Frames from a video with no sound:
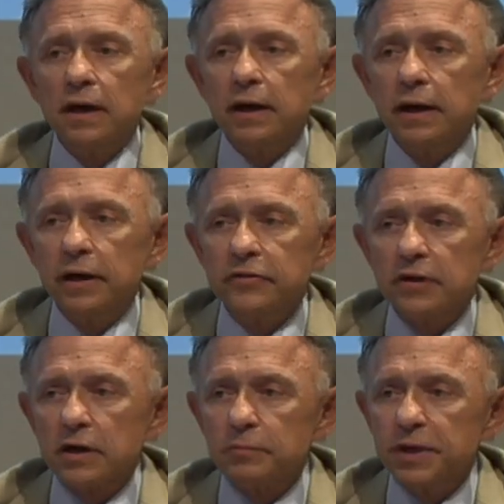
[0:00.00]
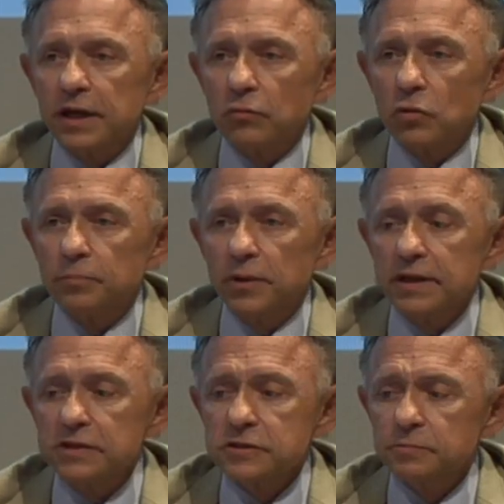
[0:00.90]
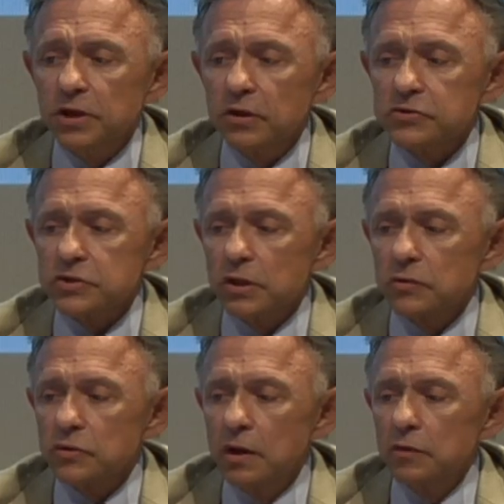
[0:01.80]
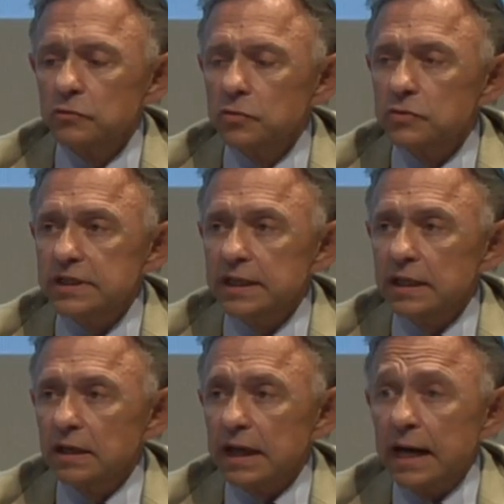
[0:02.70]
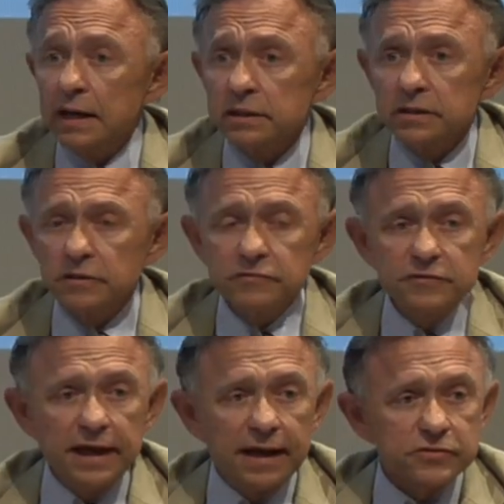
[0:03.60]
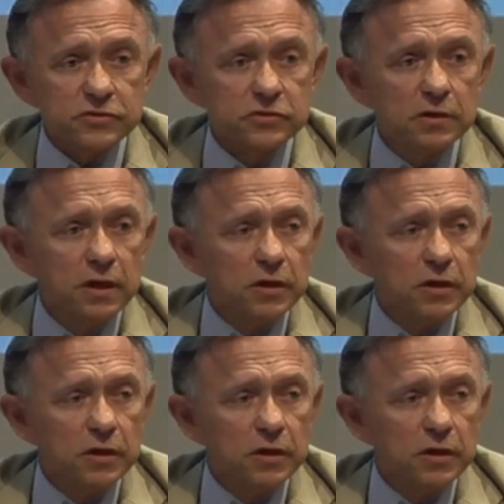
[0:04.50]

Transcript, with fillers: that are being replaced, but also routine cognitive tasks.